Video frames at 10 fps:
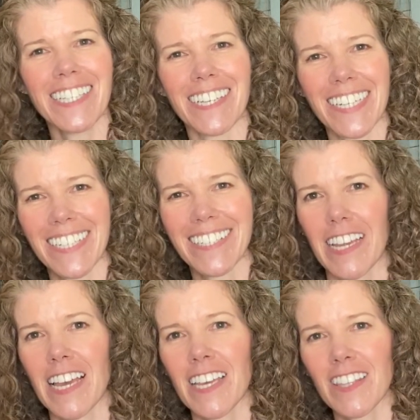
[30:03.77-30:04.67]
it.
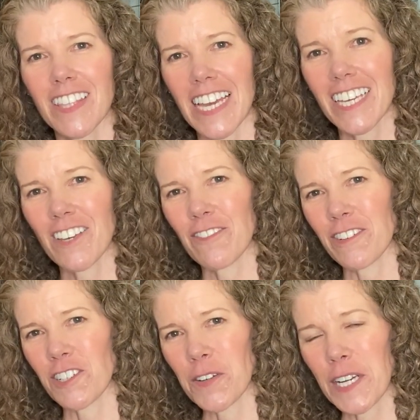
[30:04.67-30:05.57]
Thank you for
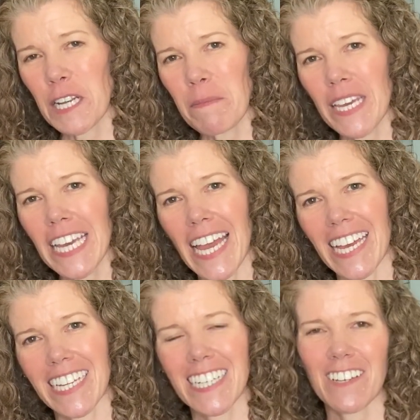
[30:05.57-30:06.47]
joining me,
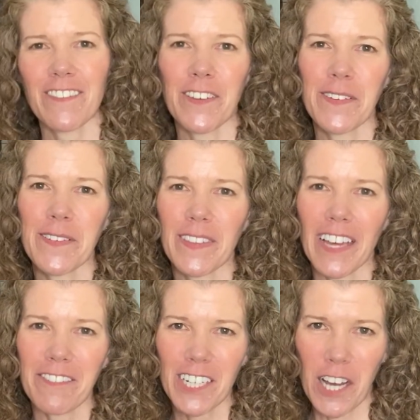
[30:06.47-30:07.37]
and if you
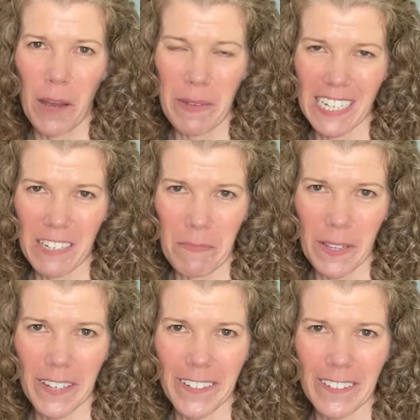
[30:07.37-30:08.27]
left a comment
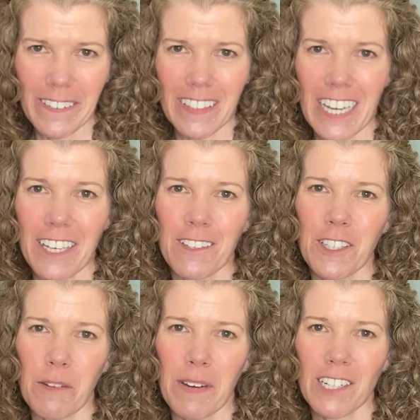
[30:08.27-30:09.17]
below, thank you
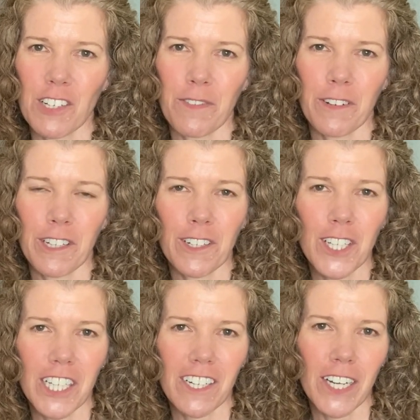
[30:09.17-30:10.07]
so much for your
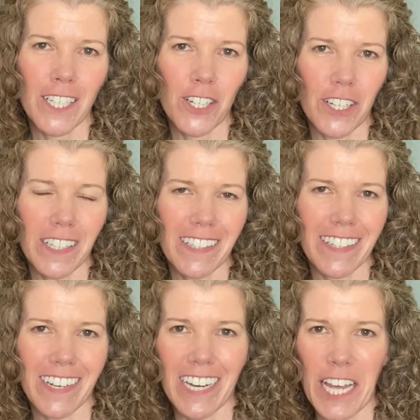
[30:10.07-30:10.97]
suggestions
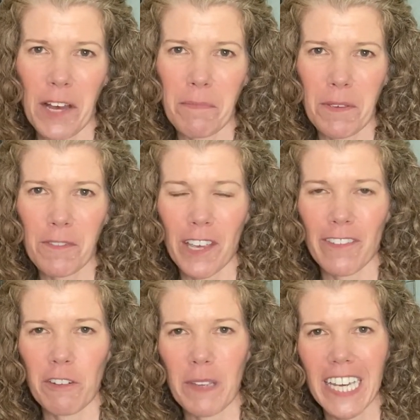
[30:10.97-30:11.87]
and any help you've
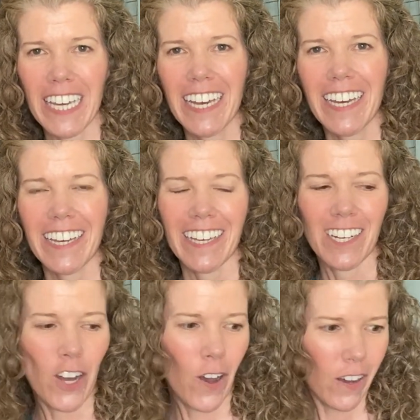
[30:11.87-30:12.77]
given me
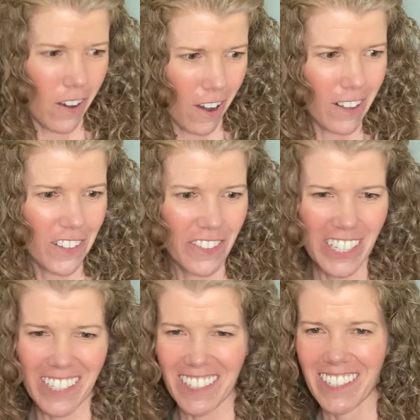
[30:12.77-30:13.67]
in all of
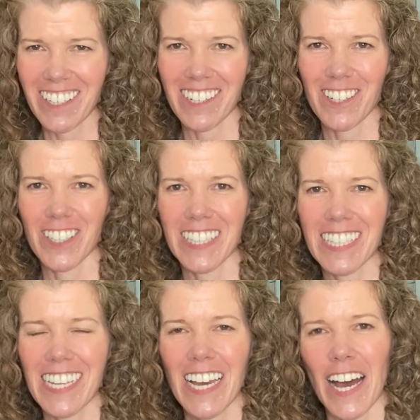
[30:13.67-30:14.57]
these
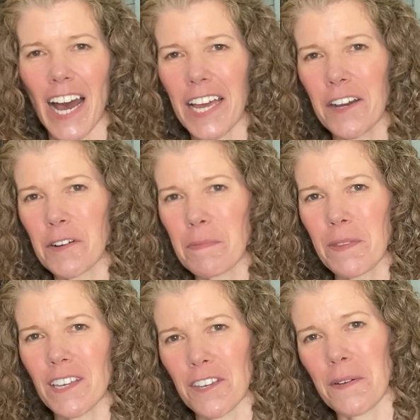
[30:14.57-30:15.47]
decisions. I hope
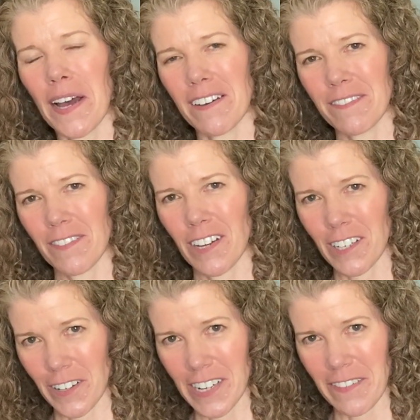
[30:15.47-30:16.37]
that you have a
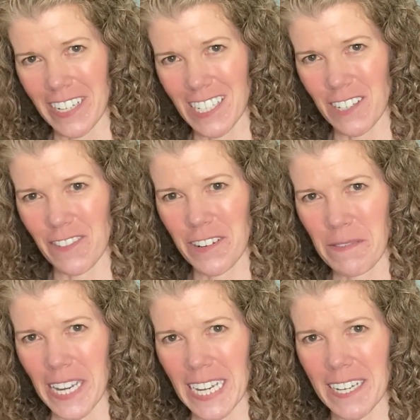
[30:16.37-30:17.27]
great rest of your
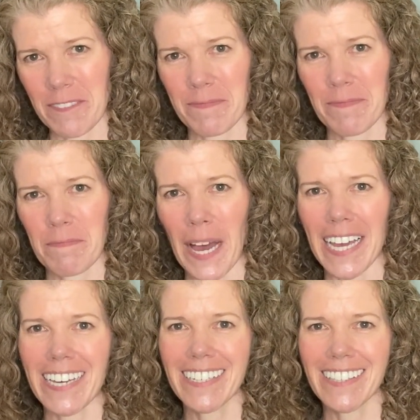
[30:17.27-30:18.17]
week.
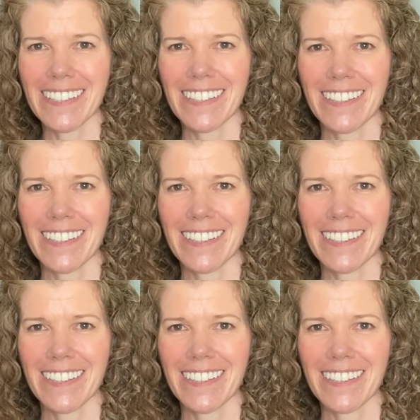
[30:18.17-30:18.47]
Bye.